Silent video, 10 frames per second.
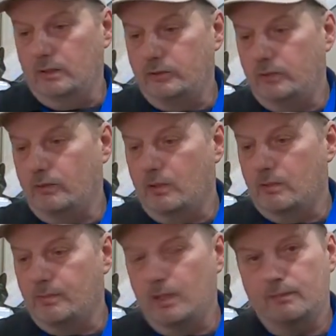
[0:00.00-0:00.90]

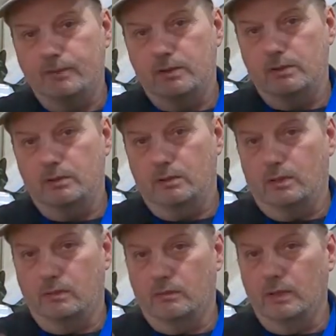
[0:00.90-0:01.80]
G-rotor pumps,
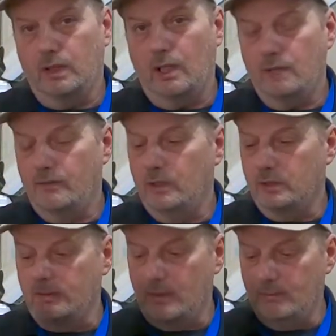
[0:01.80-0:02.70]
they're really high
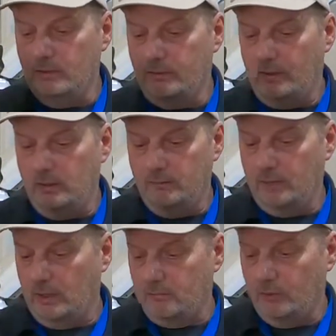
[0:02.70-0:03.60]
volume. They move a hell of a
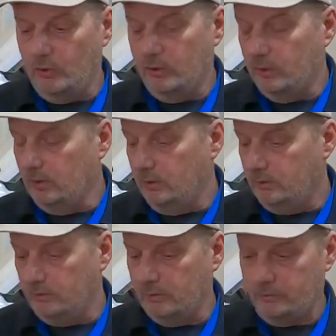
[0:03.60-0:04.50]
lot of oil
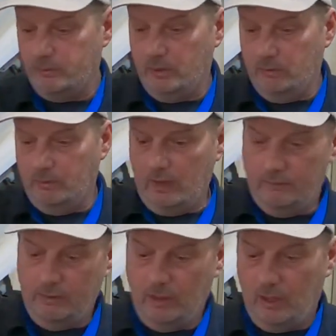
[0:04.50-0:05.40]
because we
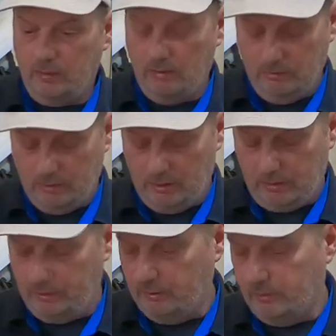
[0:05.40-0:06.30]
have a lot going on
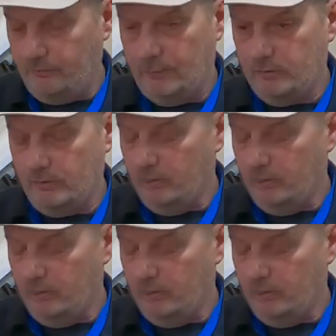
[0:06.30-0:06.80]
here as far as the